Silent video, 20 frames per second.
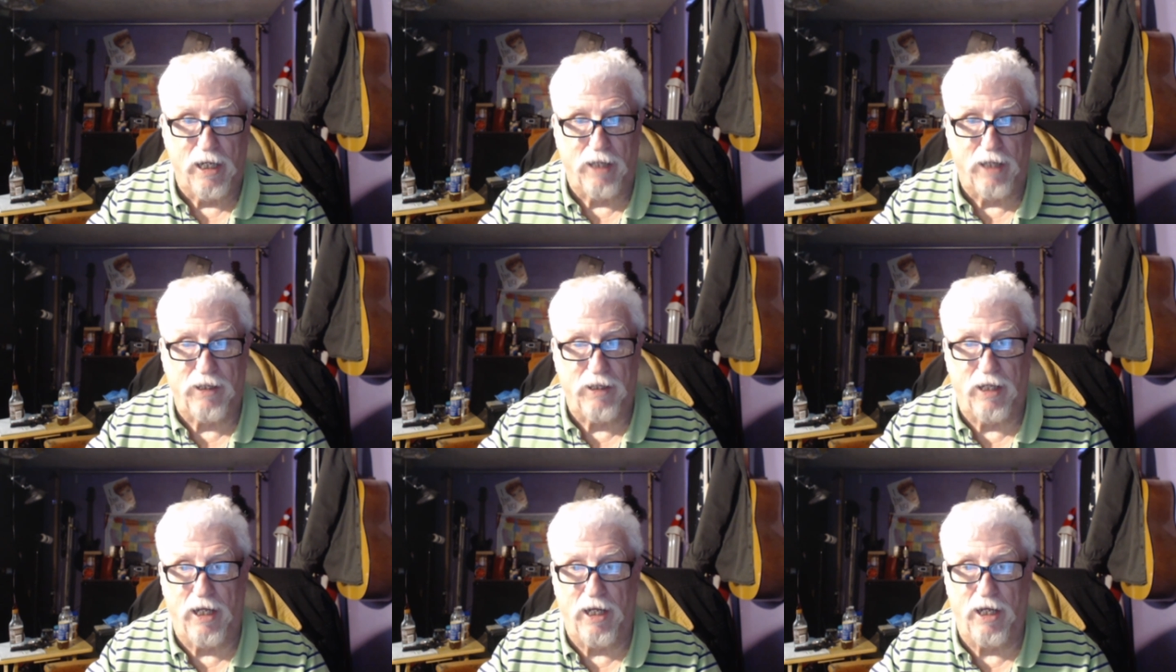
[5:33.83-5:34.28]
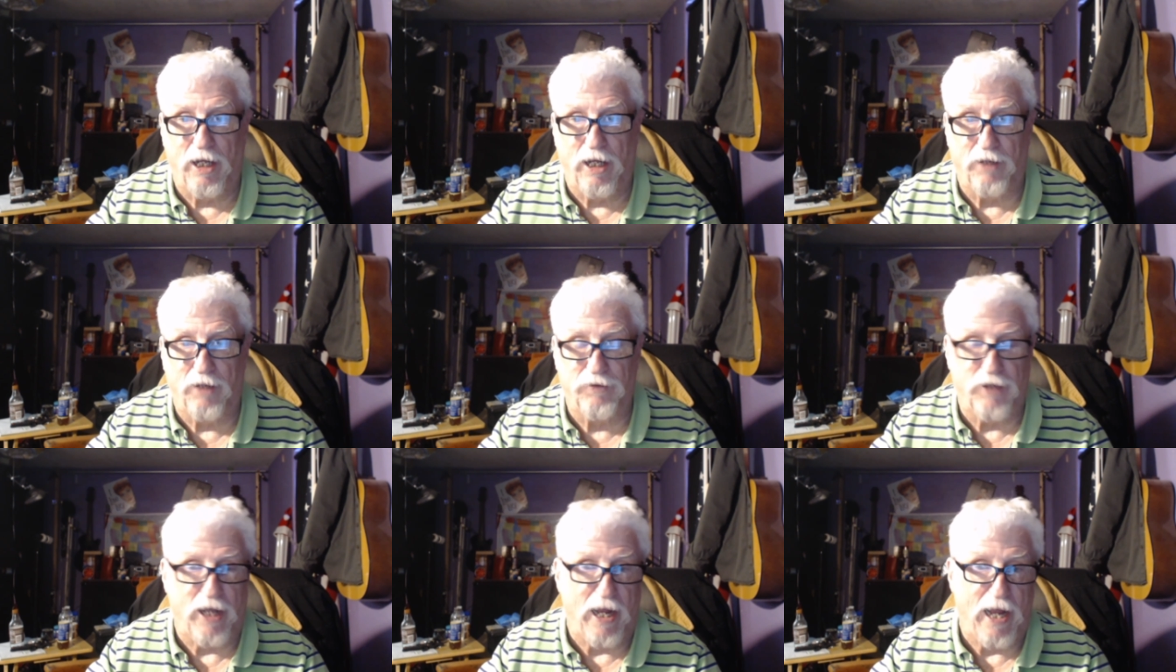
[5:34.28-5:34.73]
uh,
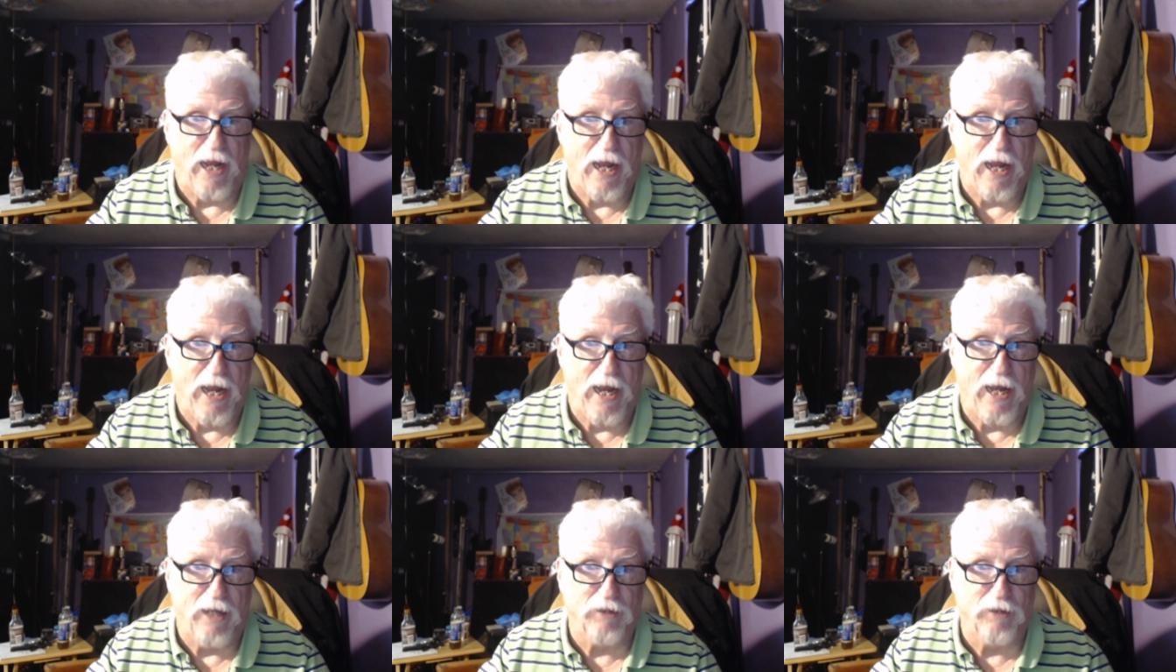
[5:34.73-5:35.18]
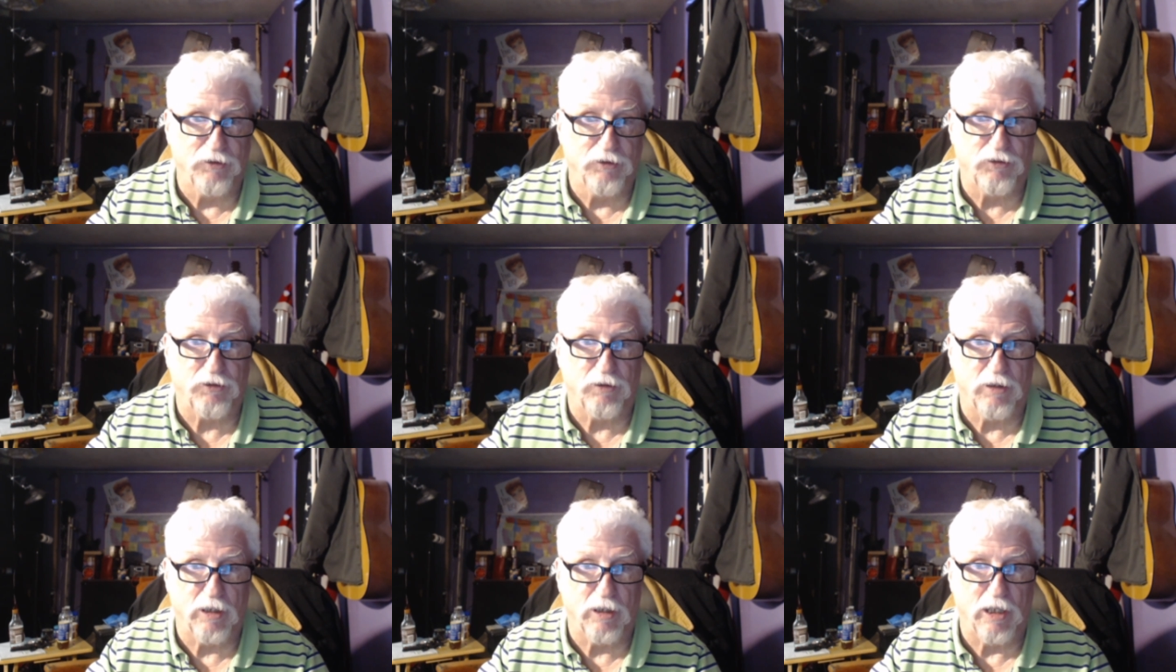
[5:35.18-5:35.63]
that
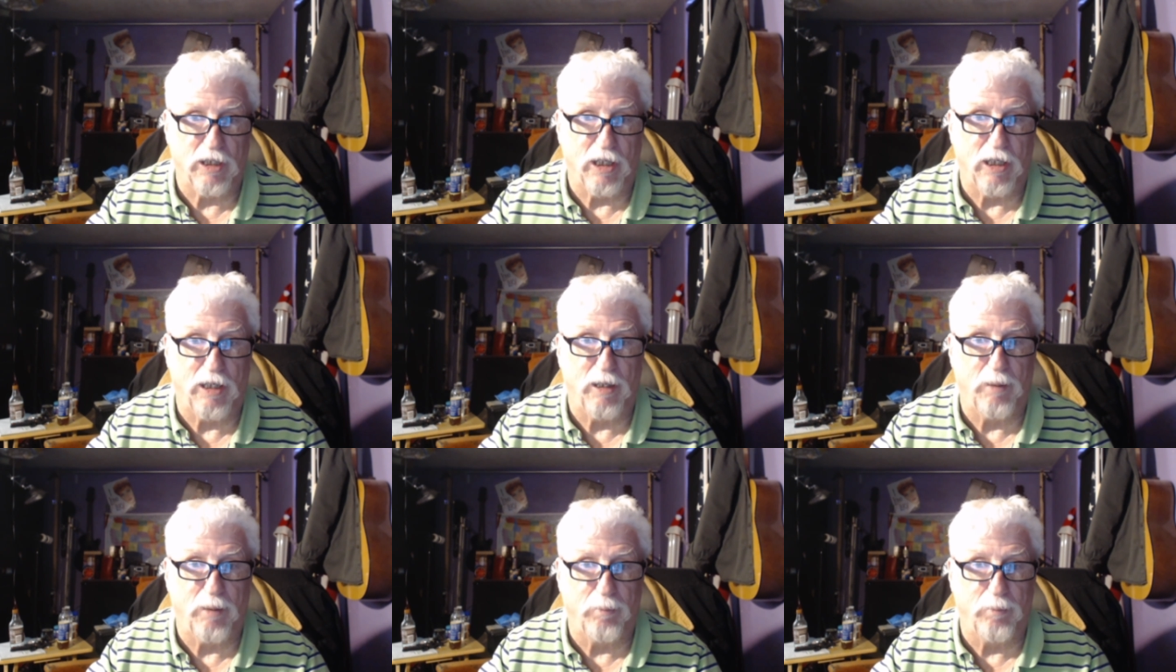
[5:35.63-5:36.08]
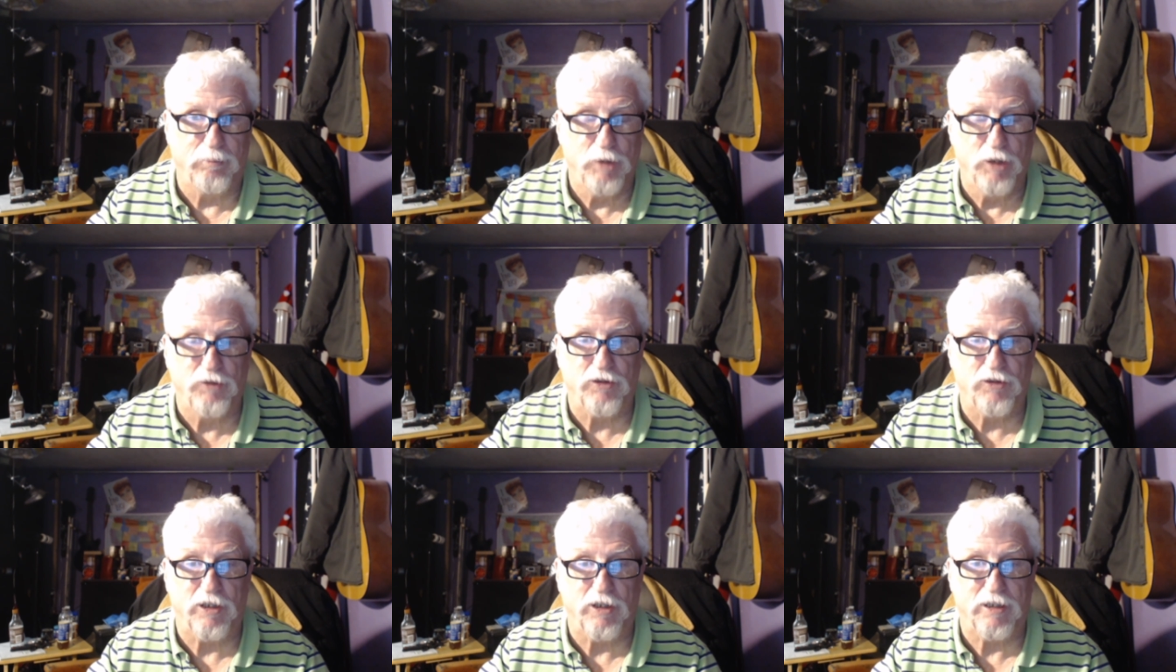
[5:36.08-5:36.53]
has
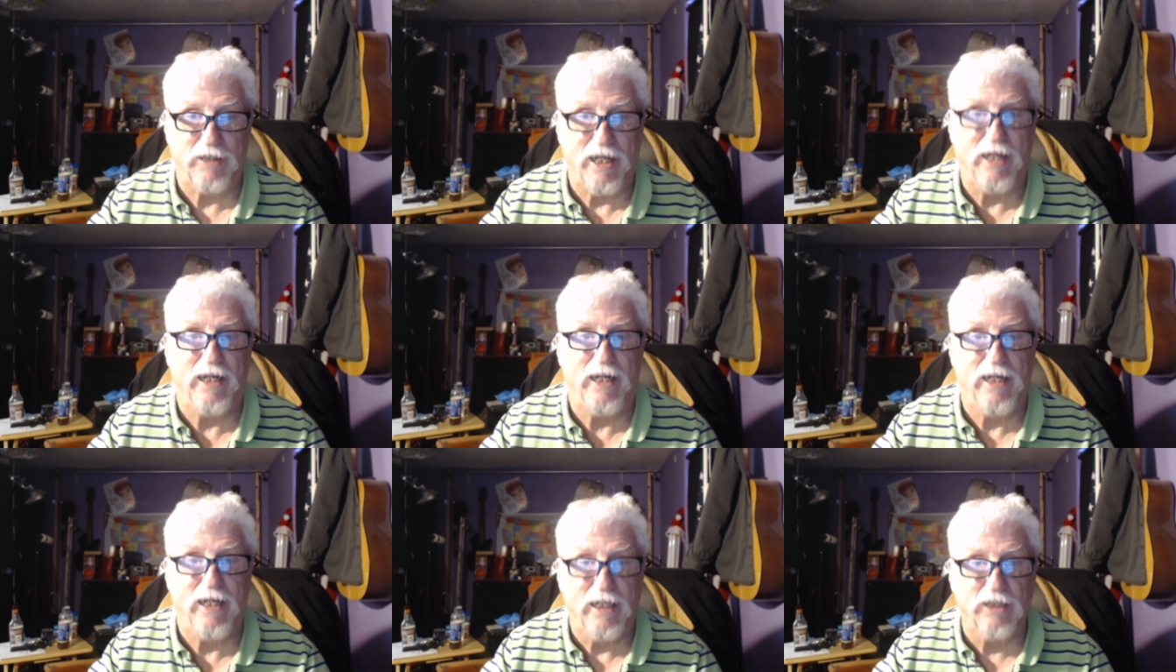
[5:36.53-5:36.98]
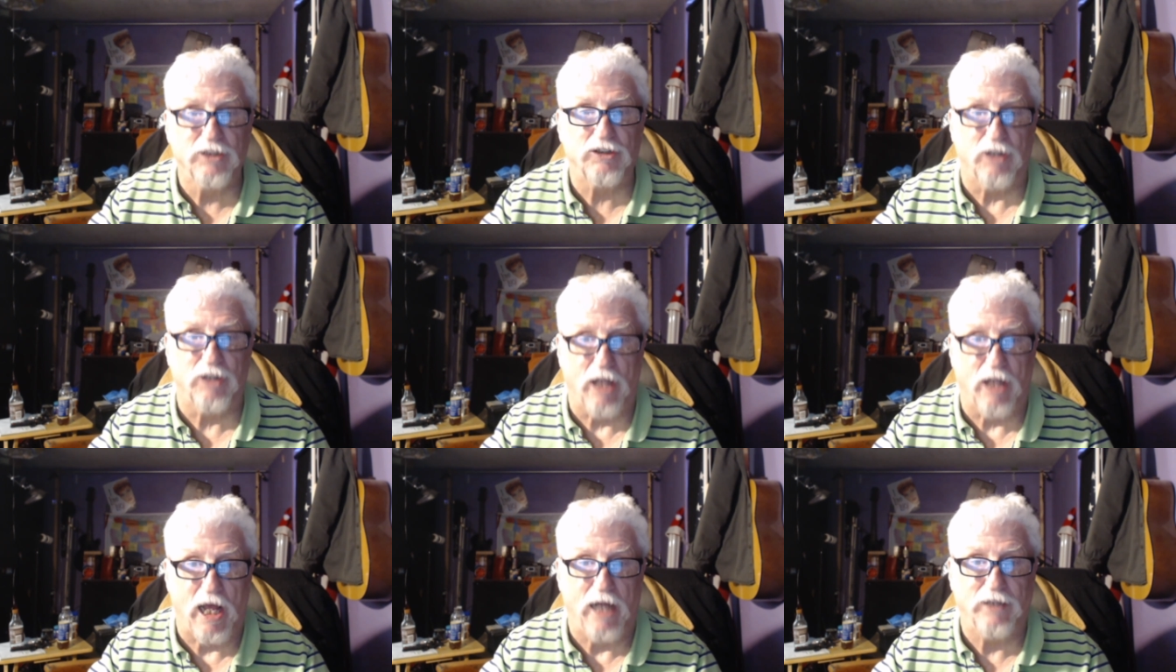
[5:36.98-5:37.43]
music that is
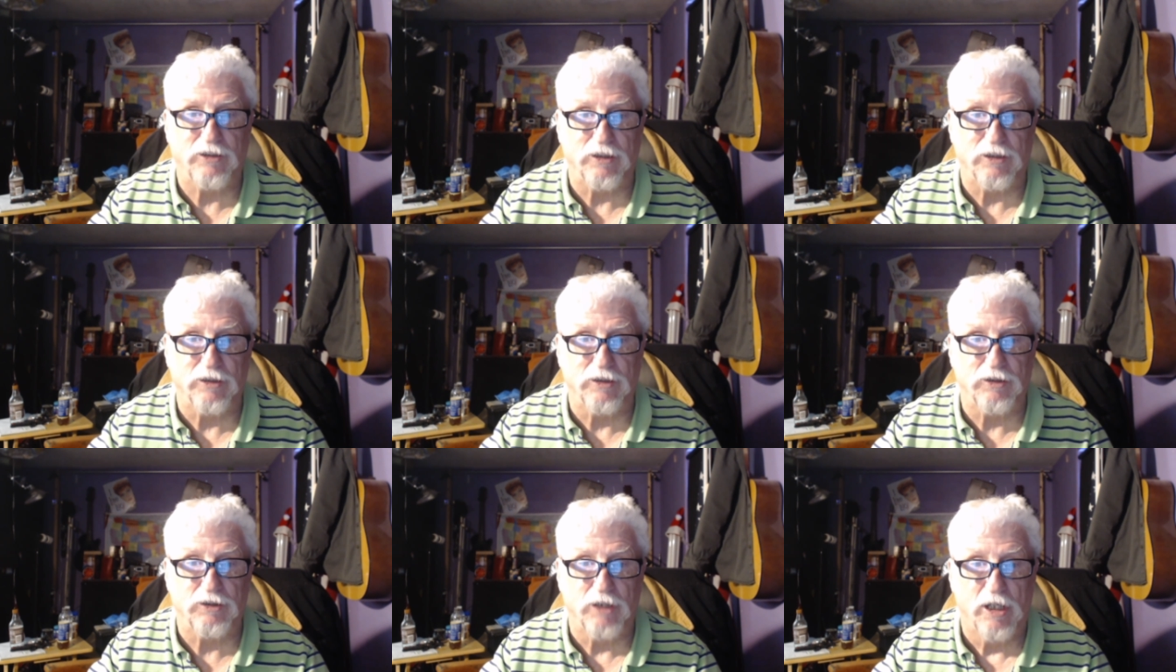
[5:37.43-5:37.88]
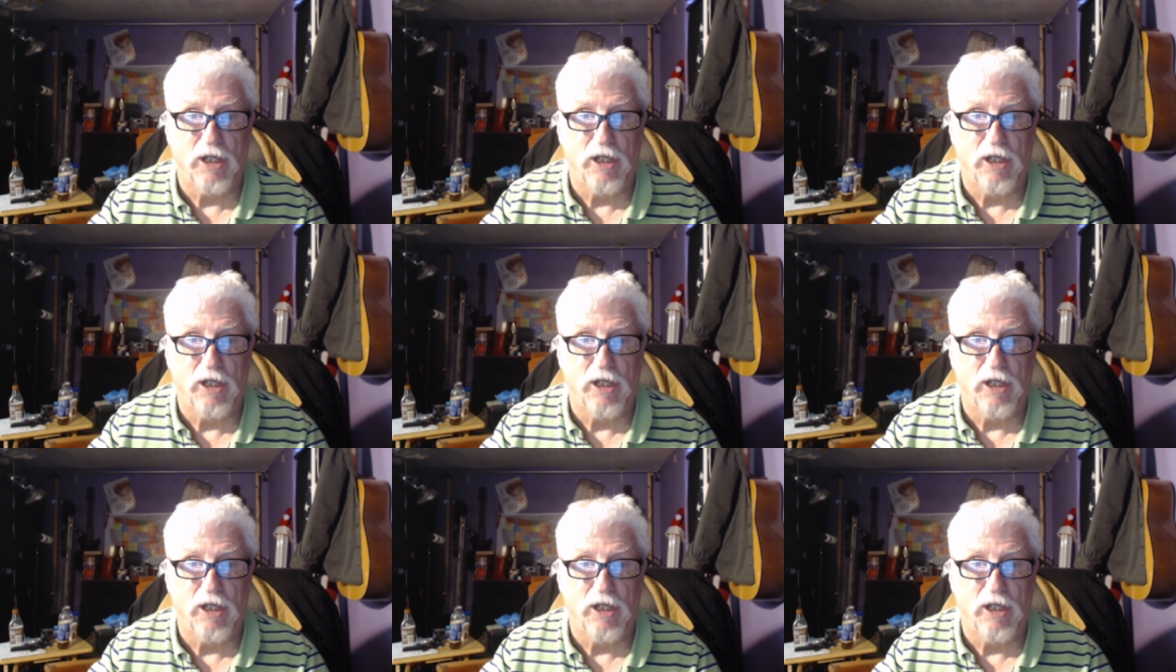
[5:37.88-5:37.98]
licensed